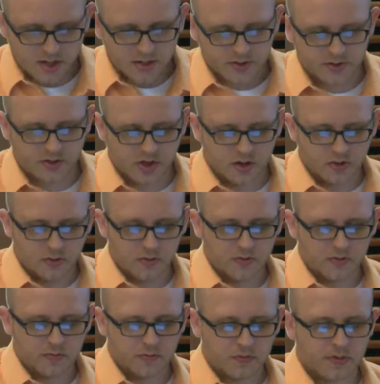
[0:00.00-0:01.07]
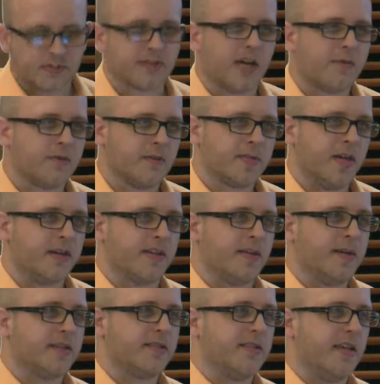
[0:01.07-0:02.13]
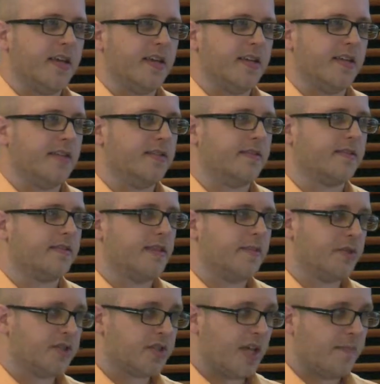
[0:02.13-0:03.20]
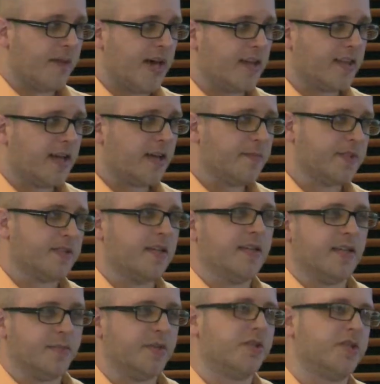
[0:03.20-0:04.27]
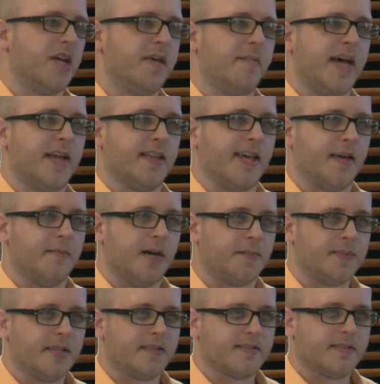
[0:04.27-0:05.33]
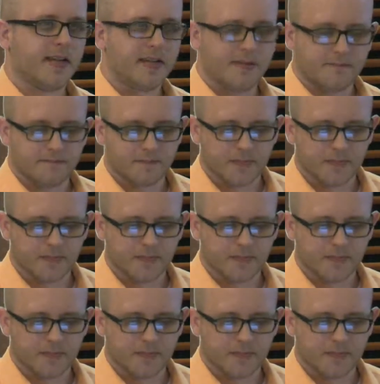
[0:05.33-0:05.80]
So the software I'm talking about today is ImageJ+MATLAB. It's on an ImageJ+MATLAB update site.